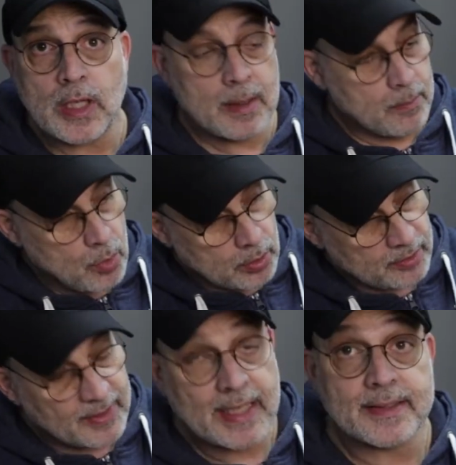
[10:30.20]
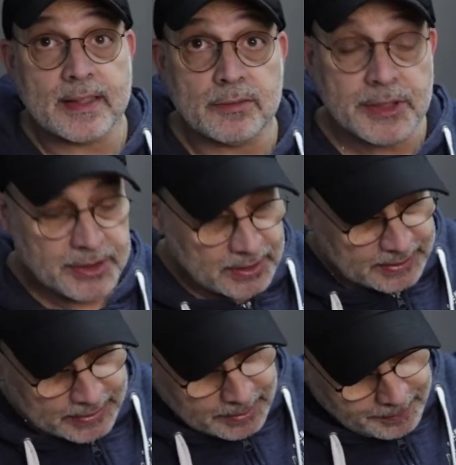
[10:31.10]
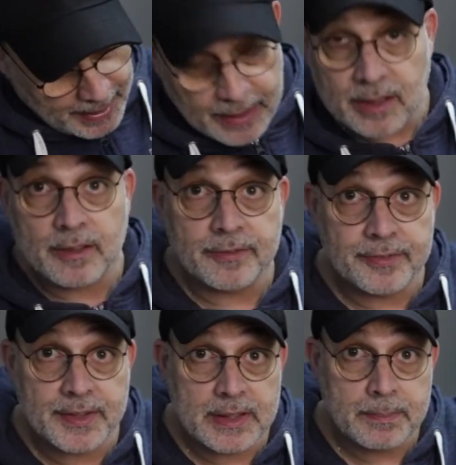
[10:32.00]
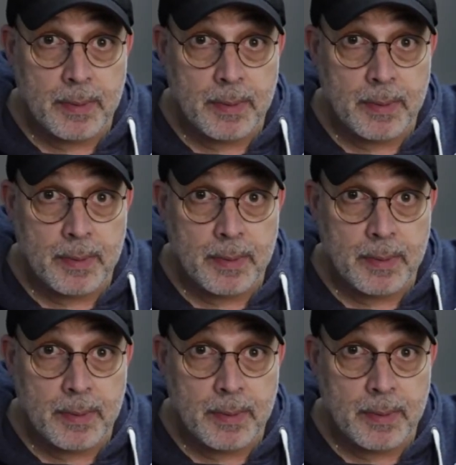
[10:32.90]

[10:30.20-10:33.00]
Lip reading: lot more of light that reaches here the back of the